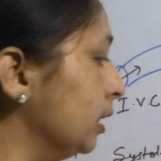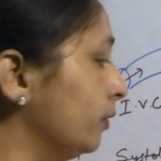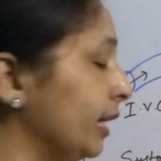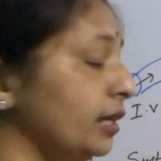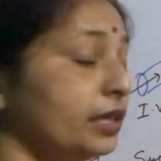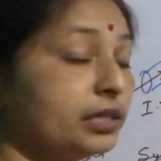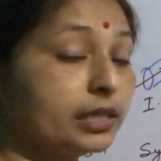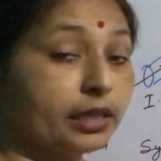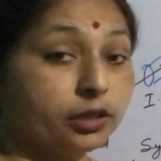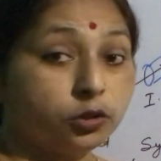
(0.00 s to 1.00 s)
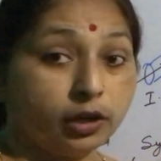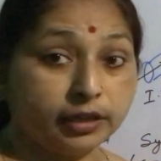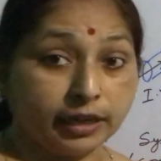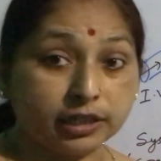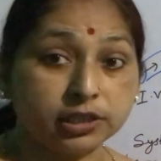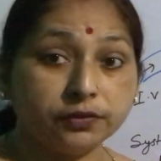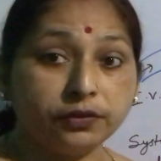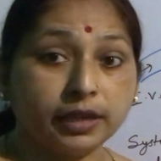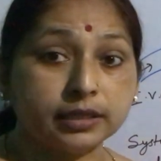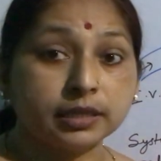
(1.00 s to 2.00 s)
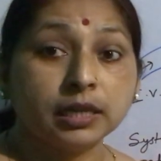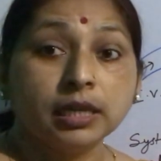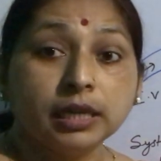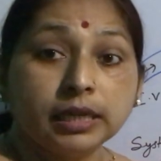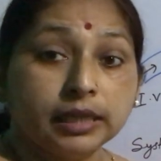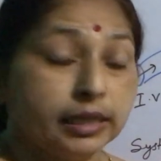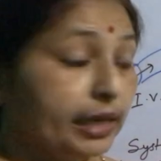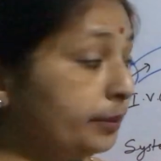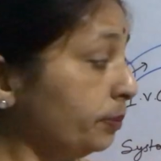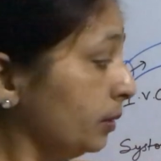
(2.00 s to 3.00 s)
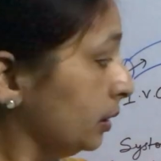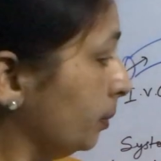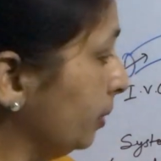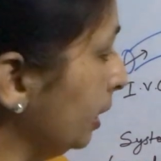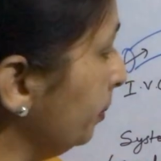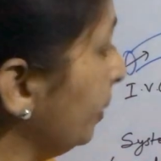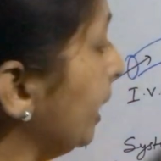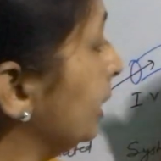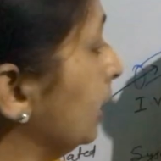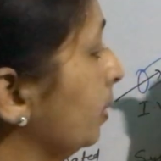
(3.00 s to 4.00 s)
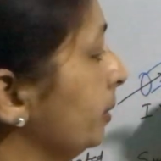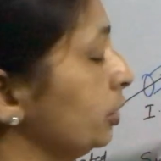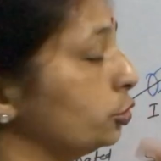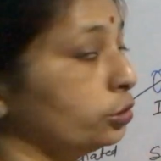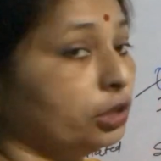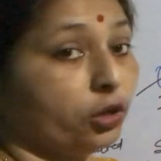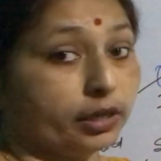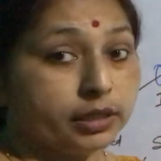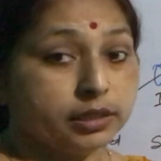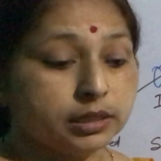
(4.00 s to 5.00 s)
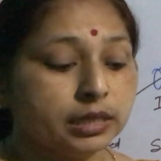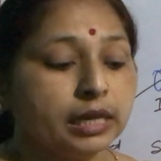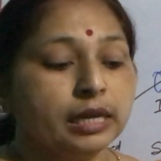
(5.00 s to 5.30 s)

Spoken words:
the ventricles are in contraction phase, the blood may come into the auricles.